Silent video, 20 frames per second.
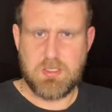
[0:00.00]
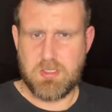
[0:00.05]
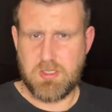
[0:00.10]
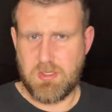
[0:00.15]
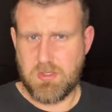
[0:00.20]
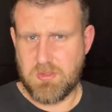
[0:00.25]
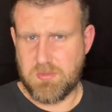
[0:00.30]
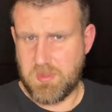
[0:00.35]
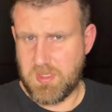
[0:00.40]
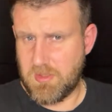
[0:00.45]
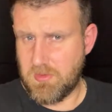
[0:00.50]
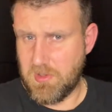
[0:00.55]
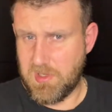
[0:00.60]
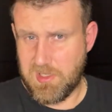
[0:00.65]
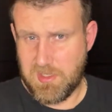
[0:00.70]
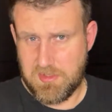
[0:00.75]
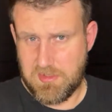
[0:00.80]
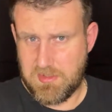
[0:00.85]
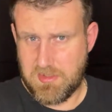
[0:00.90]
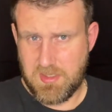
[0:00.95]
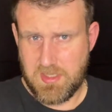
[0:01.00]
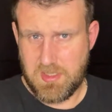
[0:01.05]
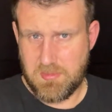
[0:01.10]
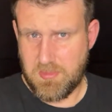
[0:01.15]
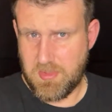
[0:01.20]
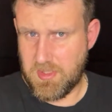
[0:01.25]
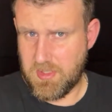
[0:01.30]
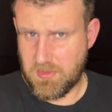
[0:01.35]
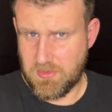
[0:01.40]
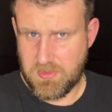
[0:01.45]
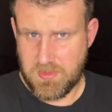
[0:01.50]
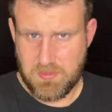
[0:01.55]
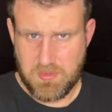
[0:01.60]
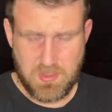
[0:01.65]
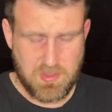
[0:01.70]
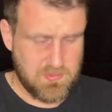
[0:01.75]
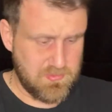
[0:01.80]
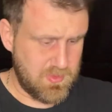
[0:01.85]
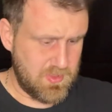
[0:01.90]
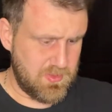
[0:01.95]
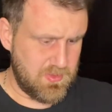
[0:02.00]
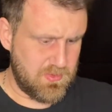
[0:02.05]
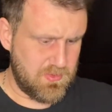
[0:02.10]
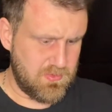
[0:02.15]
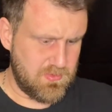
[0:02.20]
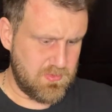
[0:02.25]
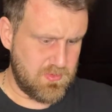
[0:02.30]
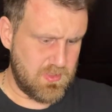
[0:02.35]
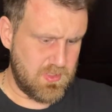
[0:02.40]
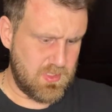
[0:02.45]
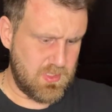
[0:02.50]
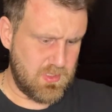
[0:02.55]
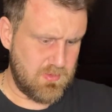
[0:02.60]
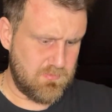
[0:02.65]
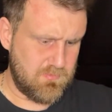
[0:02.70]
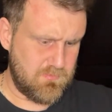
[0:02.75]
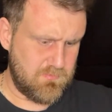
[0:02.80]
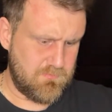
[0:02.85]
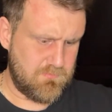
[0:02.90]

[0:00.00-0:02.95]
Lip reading: use big words, the penultimate bundle. And